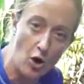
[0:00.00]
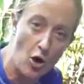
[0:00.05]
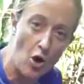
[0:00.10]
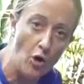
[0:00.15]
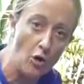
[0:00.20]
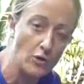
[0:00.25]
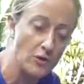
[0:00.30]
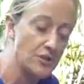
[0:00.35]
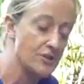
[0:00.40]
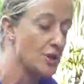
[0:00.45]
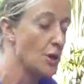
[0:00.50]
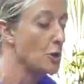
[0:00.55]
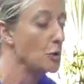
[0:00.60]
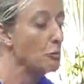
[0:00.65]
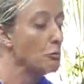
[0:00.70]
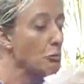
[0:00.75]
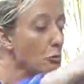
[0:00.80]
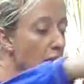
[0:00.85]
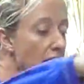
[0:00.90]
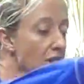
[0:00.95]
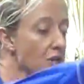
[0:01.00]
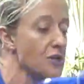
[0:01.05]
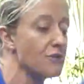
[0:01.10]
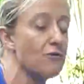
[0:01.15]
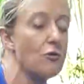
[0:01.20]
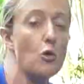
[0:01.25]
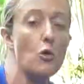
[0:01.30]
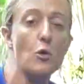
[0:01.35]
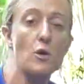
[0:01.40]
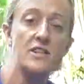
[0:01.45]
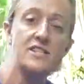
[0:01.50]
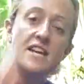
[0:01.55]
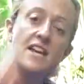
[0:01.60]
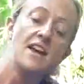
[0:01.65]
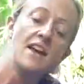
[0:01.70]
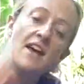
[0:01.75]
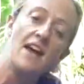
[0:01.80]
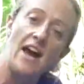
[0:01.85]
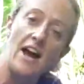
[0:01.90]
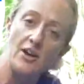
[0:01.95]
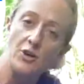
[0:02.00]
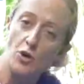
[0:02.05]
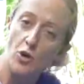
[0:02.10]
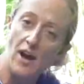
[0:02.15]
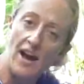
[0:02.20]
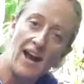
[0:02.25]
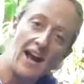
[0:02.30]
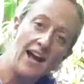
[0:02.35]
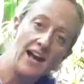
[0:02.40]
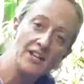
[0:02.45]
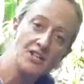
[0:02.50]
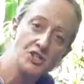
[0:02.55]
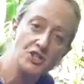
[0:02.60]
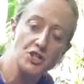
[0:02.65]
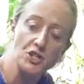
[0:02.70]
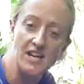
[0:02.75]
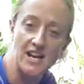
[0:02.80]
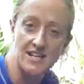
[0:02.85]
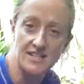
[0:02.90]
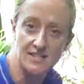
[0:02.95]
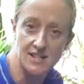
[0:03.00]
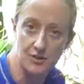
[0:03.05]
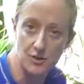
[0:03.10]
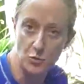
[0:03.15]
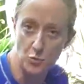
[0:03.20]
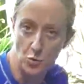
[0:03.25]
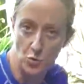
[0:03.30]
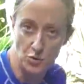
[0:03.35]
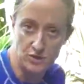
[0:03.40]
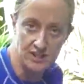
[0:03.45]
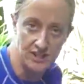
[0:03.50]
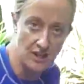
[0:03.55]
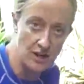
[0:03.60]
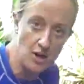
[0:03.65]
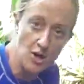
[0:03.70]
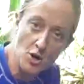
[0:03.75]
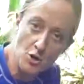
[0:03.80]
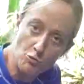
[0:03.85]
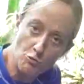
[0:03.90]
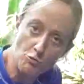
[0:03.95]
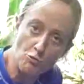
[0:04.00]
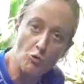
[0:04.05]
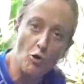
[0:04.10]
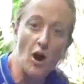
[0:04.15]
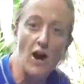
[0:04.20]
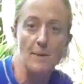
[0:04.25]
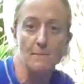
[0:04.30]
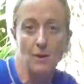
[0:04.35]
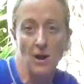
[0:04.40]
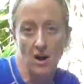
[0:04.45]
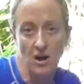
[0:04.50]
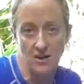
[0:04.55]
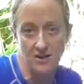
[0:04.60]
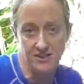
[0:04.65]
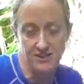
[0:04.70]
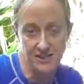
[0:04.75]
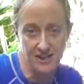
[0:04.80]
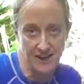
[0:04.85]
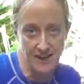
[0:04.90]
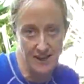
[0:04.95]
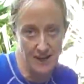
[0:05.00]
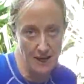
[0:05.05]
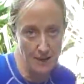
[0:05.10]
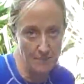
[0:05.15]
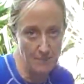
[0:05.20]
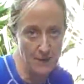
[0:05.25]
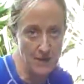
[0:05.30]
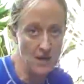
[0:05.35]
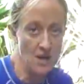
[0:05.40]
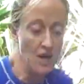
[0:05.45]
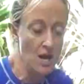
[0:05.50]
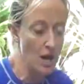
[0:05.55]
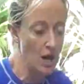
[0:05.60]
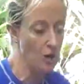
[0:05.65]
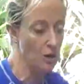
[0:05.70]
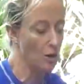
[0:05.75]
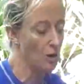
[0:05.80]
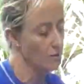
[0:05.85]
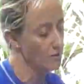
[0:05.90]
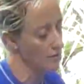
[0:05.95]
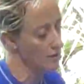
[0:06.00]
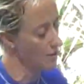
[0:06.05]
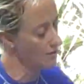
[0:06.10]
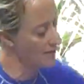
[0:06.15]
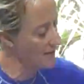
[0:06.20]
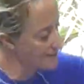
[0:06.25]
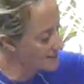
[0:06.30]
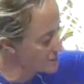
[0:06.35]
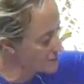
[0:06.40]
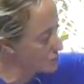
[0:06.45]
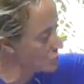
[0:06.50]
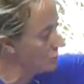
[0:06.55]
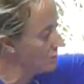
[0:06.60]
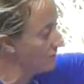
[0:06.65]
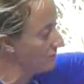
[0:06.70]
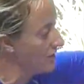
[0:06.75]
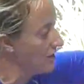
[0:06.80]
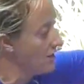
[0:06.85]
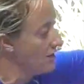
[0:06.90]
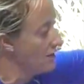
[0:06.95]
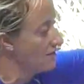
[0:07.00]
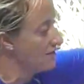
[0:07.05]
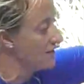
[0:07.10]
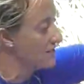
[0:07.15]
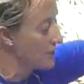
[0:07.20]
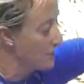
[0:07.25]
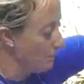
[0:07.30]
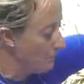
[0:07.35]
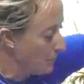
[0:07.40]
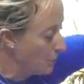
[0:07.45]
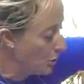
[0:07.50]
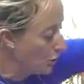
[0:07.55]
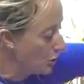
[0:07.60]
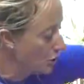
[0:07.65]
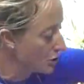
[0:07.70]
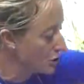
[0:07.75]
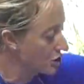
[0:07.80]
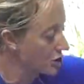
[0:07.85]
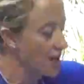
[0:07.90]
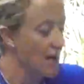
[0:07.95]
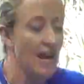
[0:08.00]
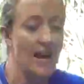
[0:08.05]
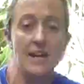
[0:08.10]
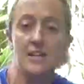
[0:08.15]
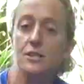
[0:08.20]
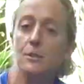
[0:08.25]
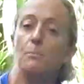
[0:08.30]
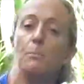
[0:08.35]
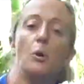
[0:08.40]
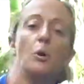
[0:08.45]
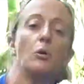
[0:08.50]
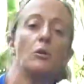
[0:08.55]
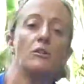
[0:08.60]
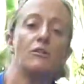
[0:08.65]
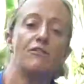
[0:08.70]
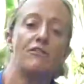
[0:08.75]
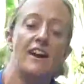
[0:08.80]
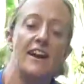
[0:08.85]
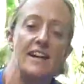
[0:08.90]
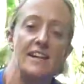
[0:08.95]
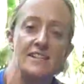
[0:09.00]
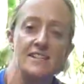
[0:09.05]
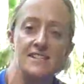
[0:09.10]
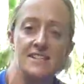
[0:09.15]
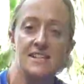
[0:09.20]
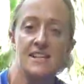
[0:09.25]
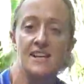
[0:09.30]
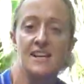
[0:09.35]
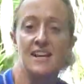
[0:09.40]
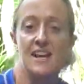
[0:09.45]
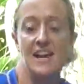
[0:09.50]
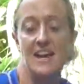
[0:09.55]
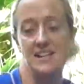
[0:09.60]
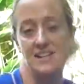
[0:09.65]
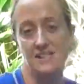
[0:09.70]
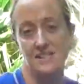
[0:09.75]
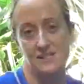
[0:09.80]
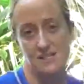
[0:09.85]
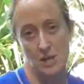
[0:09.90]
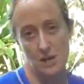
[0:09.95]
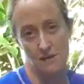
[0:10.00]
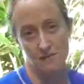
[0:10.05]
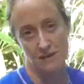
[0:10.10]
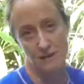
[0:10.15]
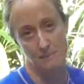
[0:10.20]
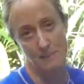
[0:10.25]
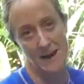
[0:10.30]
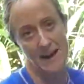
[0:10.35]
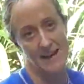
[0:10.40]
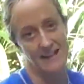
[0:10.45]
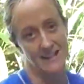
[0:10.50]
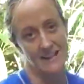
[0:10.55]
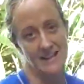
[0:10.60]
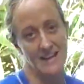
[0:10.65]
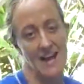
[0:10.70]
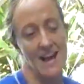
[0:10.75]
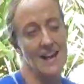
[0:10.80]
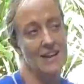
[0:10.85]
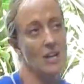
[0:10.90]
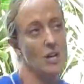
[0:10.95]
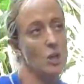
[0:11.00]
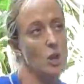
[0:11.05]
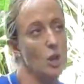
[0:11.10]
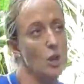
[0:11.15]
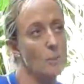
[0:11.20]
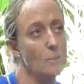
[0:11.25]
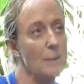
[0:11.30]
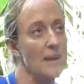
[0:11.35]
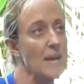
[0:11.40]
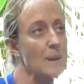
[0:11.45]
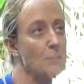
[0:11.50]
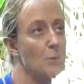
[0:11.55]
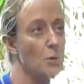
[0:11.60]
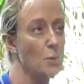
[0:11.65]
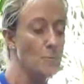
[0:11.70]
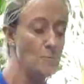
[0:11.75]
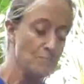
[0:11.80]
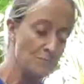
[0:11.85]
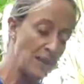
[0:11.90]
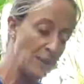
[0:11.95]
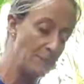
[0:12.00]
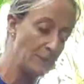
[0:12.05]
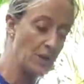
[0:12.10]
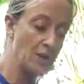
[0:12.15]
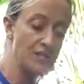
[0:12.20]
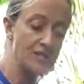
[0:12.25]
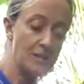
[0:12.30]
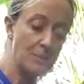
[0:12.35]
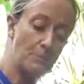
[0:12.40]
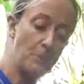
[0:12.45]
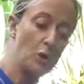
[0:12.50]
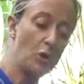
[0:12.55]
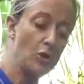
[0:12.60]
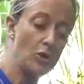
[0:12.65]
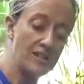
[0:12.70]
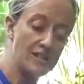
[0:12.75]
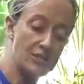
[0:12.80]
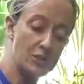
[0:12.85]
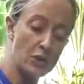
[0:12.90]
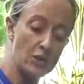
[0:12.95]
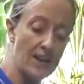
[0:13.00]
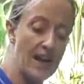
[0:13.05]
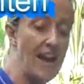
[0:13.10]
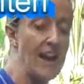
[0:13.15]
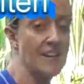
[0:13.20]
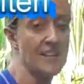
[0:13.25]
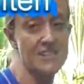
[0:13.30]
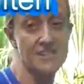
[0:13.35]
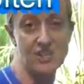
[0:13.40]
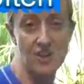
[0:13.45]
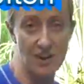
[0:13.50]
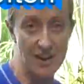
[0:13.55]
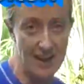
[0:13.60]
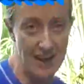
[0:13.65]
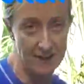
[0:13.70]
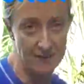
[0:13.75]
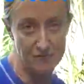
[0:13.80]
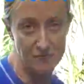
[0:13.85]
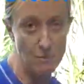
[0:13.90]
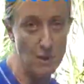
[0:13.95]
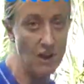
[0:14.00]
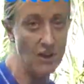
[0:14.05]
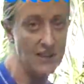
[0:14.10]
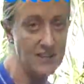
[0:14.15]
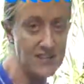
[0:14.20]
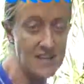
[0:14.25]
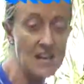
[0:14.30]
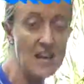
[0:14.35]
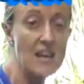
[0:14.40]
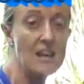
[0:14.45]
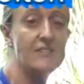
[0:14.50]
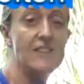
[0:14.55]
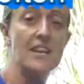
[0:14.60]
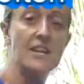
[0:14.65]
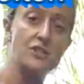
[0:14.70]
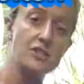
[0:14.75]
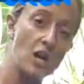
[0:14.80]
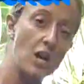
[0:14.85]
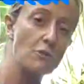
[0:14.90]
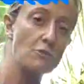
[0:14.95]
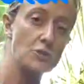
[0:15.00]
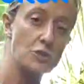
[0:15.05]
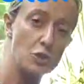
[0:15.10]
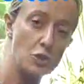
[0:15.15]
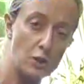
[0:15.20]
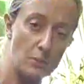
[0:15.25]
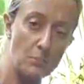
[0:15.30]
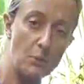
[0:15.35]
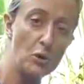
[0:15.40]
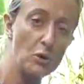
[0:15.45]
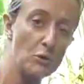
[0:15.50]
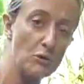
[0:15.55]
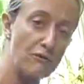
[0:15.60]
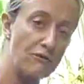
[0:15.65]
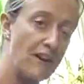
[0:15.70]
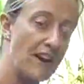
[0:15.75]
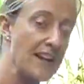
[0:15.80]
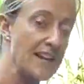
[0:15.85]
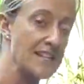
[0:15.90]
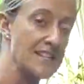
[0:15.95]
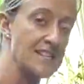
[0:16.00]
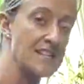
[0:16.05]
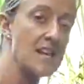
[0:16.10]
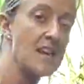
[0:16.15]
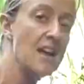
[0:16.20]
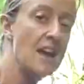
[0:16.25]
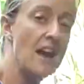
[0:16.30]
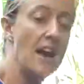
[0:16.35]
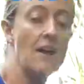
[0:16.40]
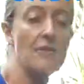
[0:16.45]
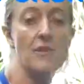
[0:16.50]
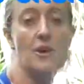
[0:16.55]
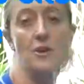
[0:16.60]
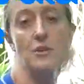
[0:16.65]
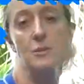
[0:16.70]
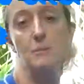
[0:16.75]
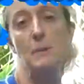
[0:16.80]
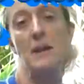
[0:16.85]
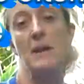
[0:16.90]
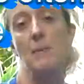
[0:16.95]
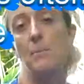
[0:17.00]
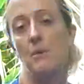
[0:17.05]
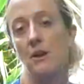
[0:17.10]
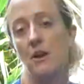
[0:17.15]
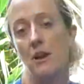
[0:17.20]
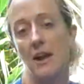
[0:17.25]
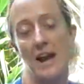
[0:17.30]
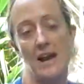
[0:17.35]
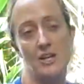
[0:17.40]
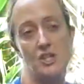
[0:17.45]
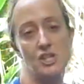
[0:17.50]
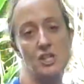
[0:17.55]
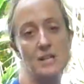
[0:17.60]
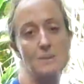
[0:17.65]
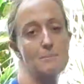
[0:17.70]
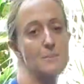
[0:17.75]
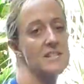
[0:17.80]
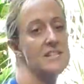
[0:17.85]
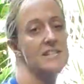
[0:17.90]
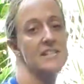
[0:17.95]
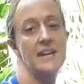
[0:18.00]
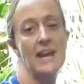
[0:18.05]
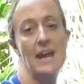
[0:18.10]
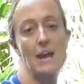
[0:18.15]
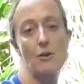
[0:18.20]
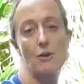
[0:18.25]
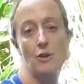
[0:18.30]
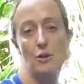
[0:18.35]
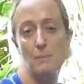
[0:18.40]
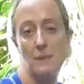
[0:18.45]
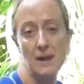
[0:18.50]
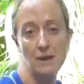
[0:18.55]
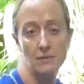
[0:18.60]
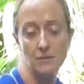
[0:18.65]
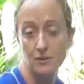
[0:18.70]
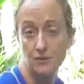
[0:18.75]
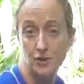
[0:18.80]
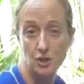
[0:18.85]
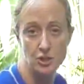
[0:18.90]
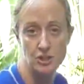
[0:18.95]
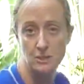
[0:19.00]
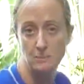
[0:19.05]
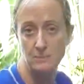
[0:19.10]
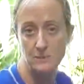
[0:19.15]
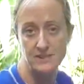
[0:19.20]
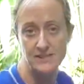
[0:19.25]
long. So reach forward and your hand should exit the water right past the hip. There's a push and a pull phase in surfing paddling, and a lot of people, because the pull is sort of out of sight, out of mind, they don't do the pull phase, and those people are actually missing out on about the 30%